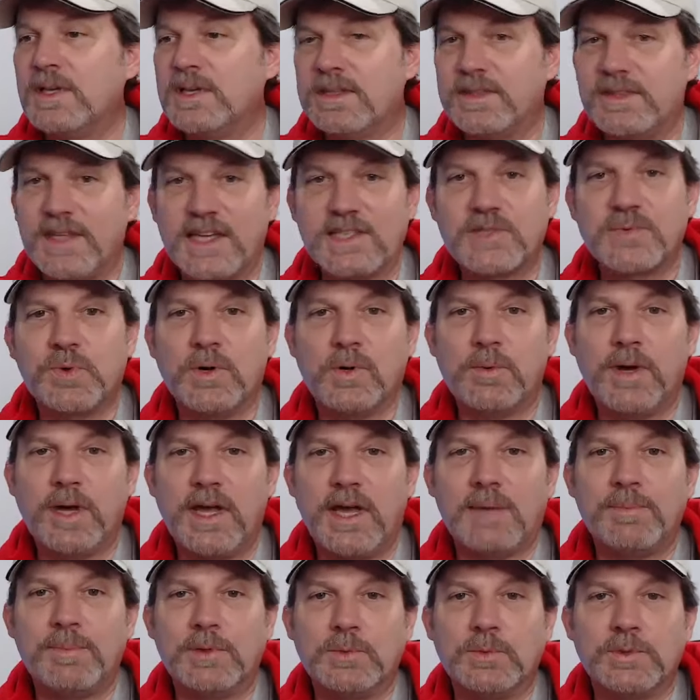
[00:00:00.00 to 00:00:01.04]
that's what will
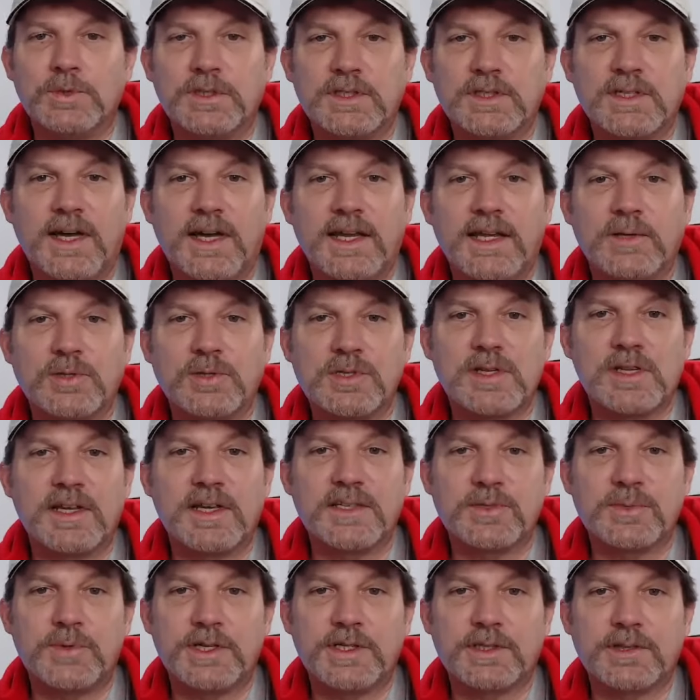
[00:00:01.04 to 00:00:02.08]
happen when the diode
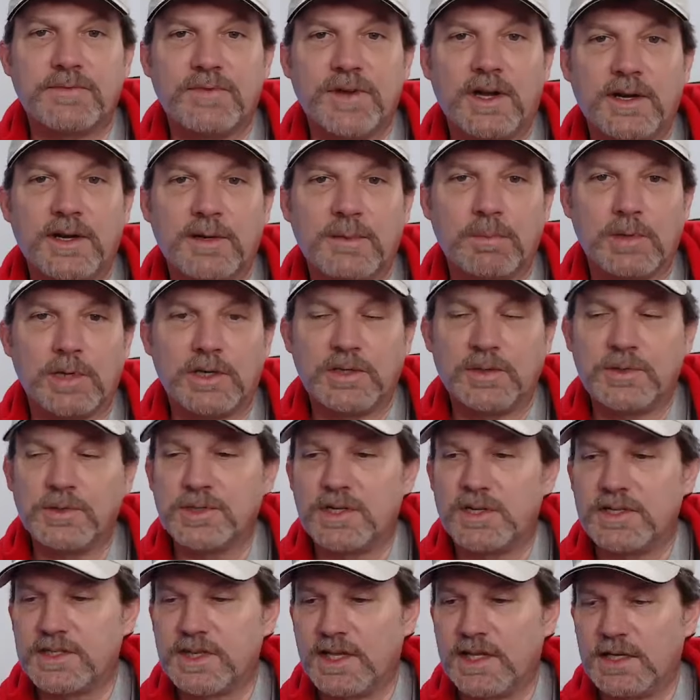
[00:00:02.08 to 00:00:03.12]
slash rectifier blows,
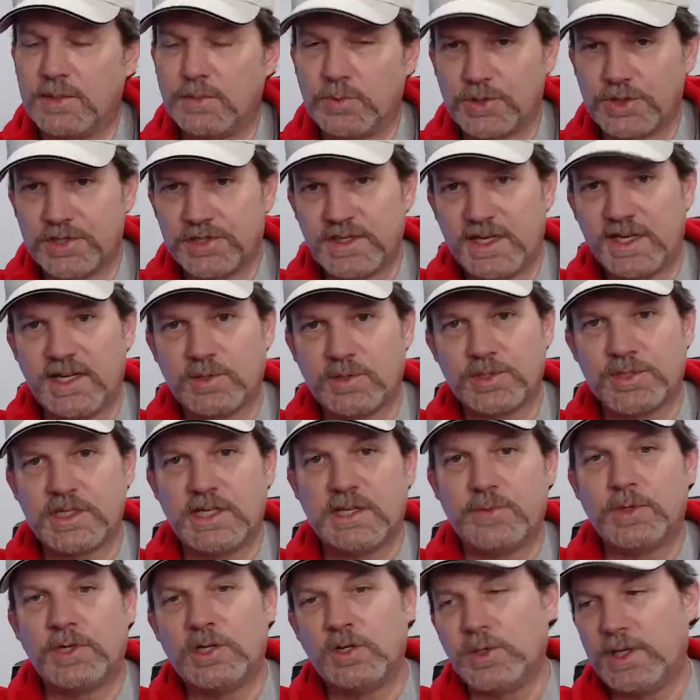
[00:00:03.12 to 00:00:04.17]
is that it will stay on
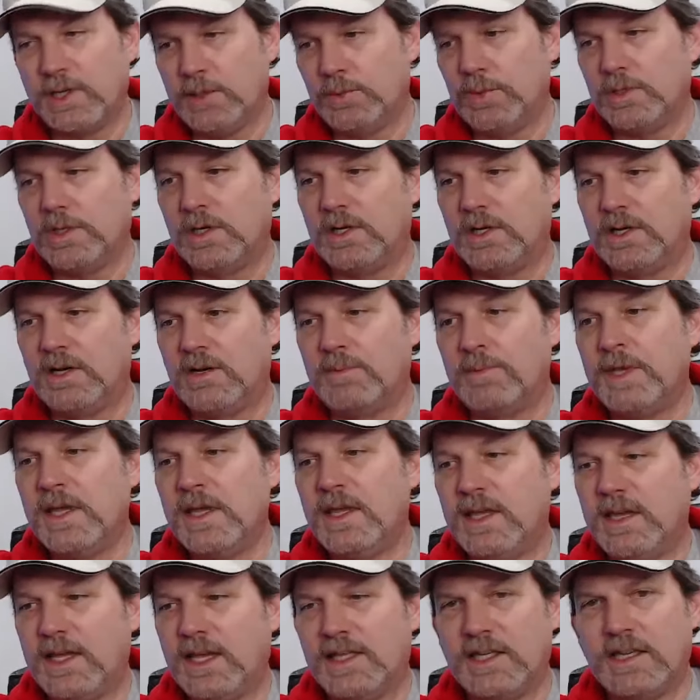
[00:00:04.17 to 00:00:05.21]
zero, it will hum,
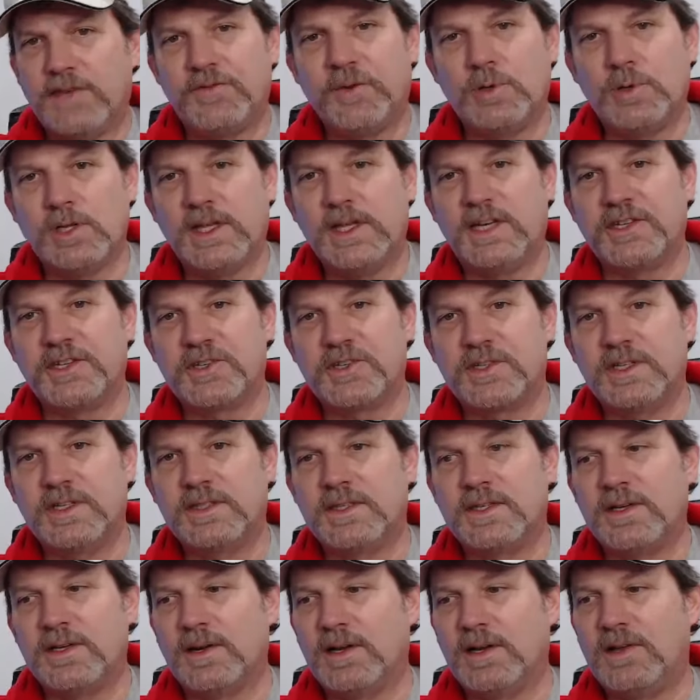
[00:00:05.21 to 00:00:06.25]
and if you let it sit
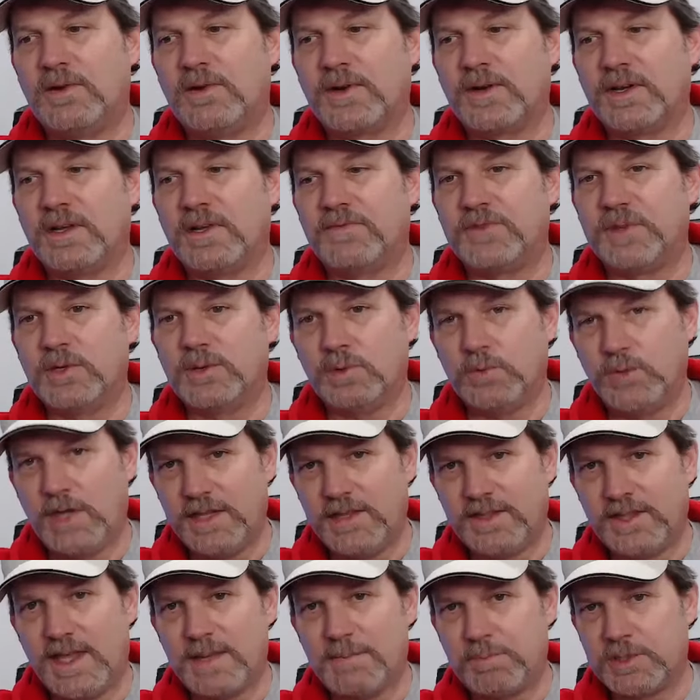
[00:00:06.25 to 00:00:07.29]
there long enough
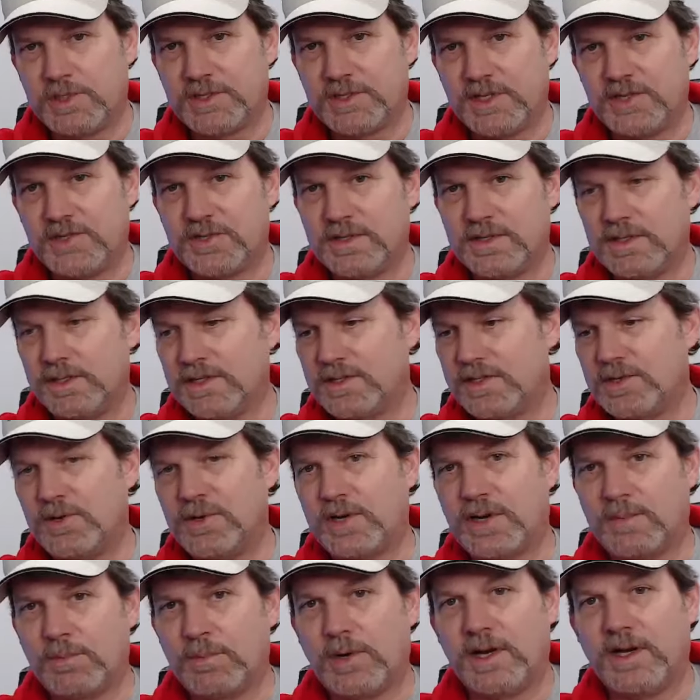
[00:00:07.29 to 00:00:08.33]
in that position, the
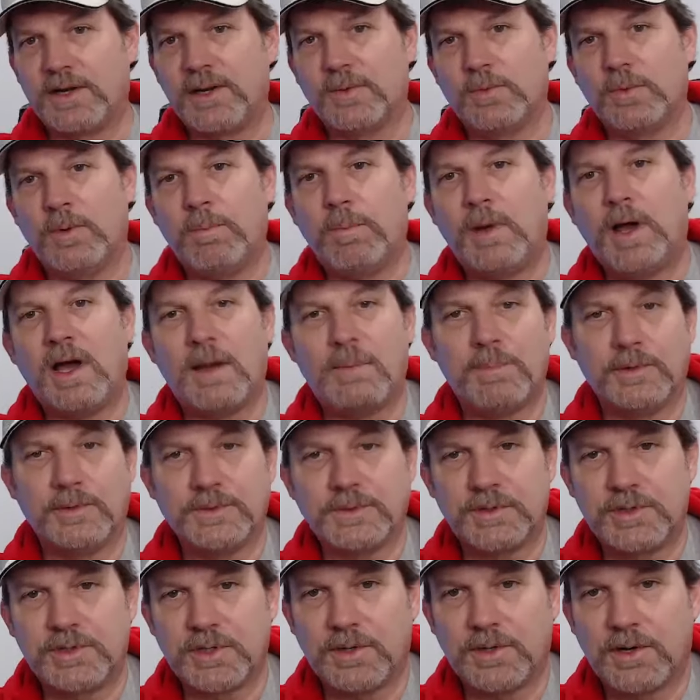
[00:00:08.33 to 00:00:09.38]
circuit breaker will pop on
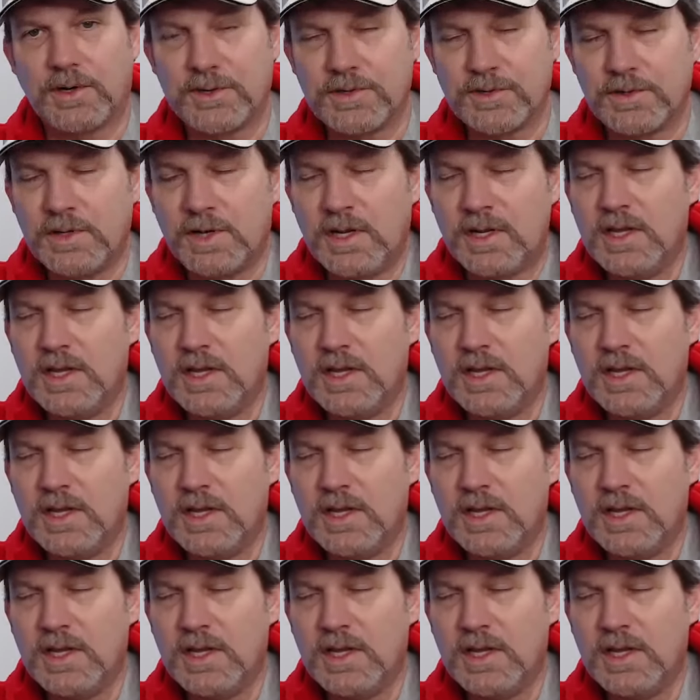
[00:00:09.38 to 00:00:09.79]
the charger.